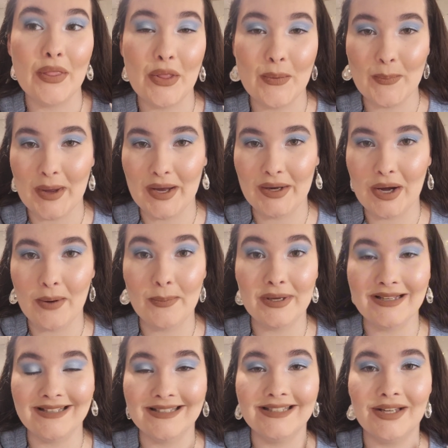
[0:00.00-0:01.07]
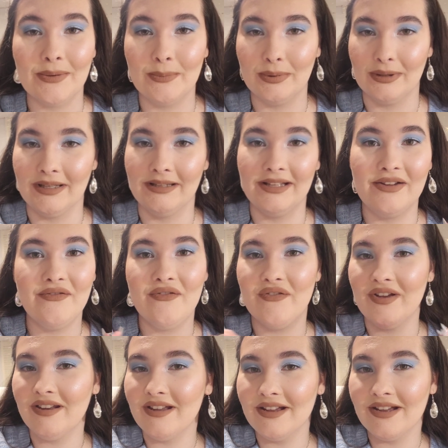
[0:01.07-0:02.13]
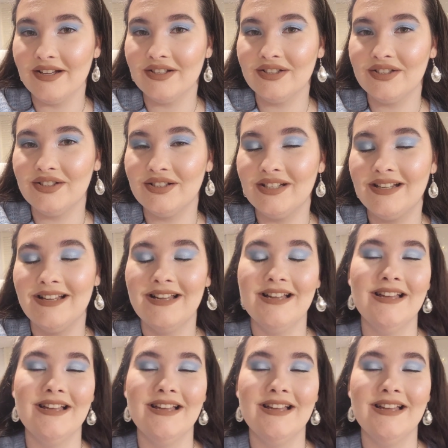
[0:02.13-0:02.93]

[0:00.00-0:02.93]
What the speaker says: the makeup is completely finished.